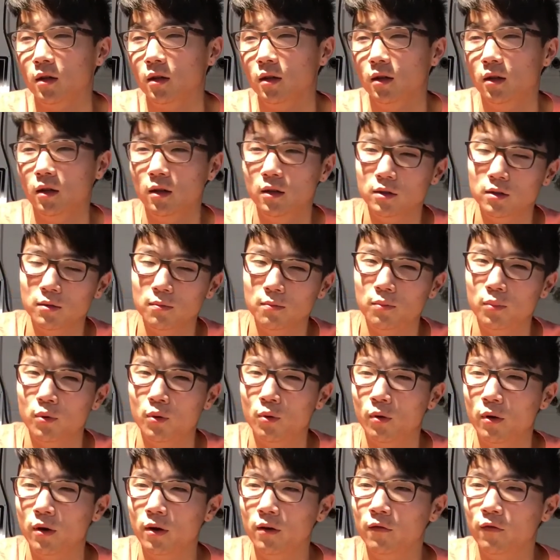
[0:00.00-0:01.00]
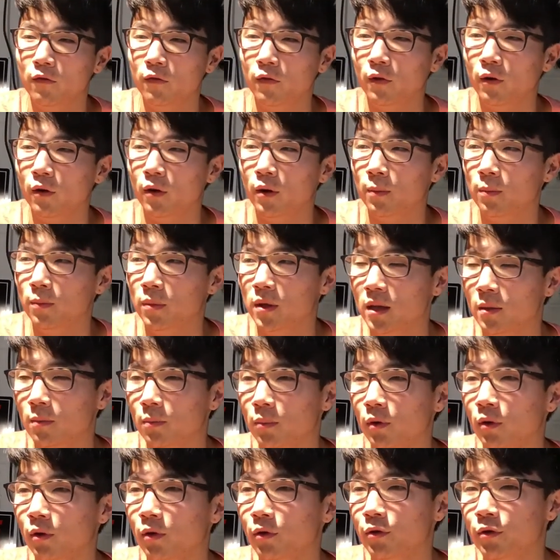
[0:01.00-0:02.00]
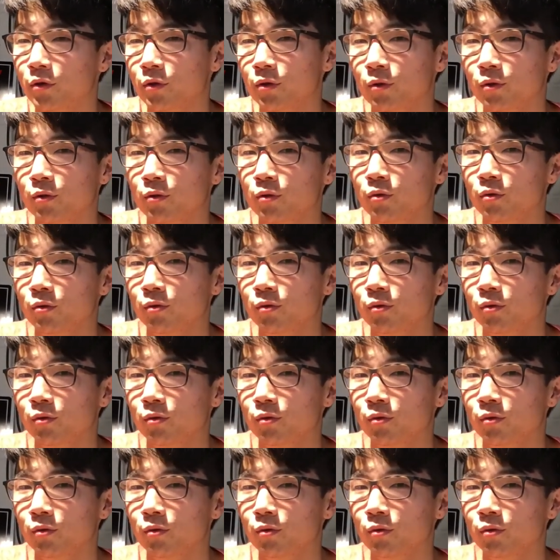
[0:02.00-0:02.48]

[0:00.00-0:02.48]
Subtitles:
it is important for people to